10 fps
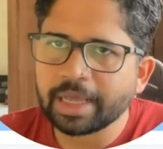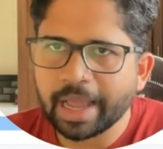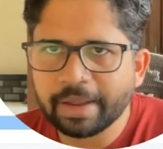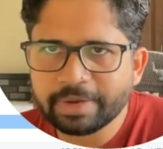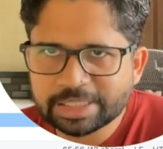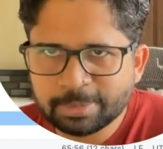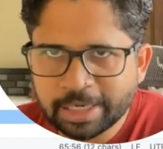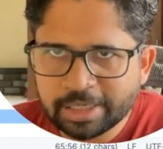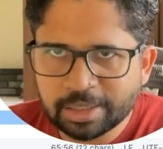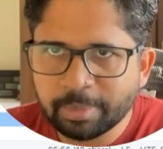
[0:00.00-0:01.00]
I have
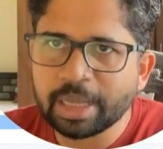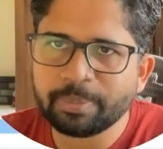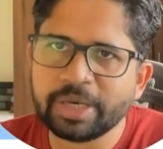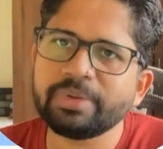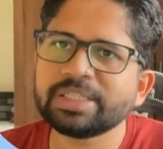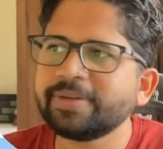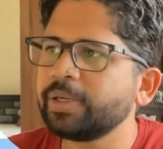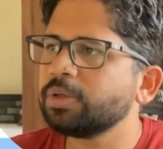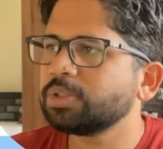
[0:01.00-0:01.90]
explained in the, my previous video.